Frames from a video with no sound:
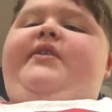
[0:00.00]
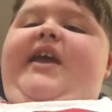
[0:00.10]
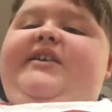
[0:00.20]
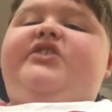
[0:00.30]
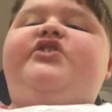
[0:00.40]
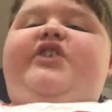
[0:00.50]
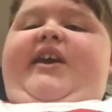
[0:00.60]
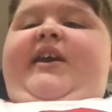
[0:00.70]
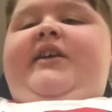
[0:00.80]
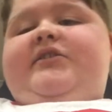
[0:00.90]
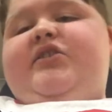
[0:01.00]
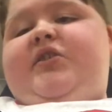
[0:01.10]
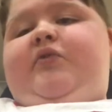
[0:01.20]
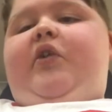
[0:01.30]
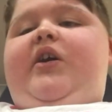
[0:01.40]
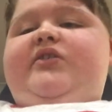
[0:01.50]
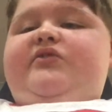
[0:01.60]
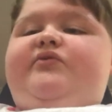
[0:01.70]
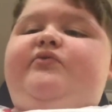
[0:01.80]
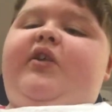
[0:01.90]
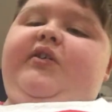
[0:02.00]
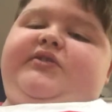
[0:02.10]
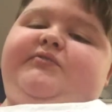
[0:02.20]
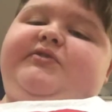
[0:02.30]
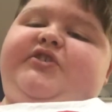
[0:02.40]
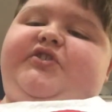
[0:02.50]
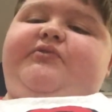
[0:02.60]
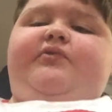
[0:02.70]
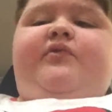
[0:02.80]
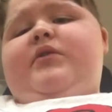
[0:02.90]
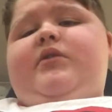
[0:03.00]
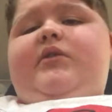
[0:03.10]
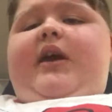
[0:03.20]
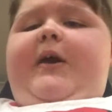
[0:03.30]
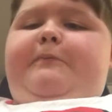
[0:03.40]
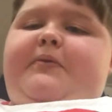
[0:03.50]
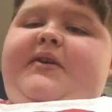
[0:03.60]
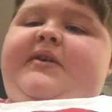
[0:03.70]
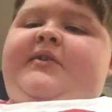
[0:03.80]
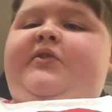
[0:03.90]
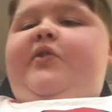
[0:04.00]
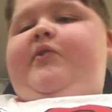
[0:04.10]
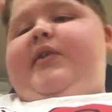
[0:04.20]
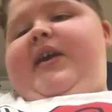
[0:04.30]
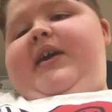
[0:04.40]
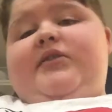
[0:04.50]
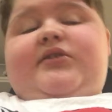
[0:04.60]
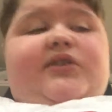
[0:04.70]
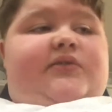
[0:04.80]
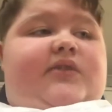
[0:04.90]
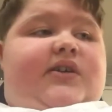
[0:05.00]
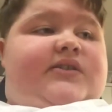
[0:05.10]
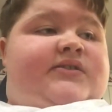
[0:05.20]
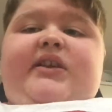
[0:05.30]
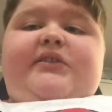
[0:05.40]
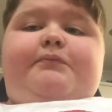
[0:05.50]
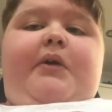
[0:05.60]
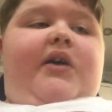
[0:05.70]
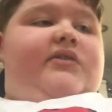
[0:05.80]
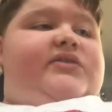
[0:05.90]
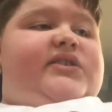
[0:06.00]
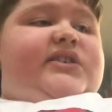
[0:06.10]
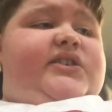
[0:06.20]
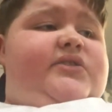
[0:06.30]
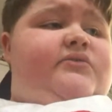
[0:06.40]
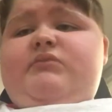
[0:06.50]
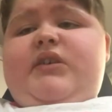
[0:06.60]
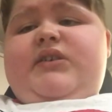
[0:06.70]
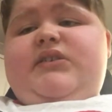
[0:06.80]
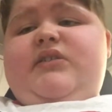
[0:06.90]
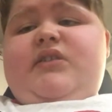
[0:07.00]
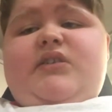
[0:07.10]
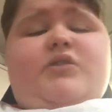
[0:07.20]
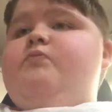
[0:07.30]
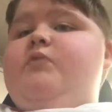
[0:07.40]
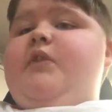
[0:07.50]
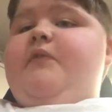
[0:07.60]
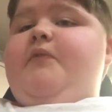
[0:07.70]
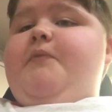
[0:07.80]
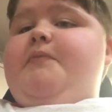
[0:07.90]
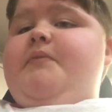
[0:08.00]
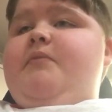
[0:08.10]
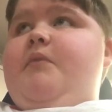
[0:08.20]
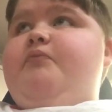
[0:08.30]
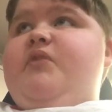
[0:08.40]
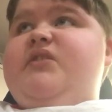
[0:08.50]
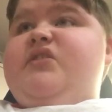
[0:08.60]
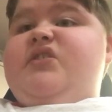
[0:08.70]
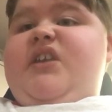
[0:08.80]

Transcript: next year. So guys, I'd like to wish you all a happy new year. So guys, next part I'll see you is like when I've opened my presents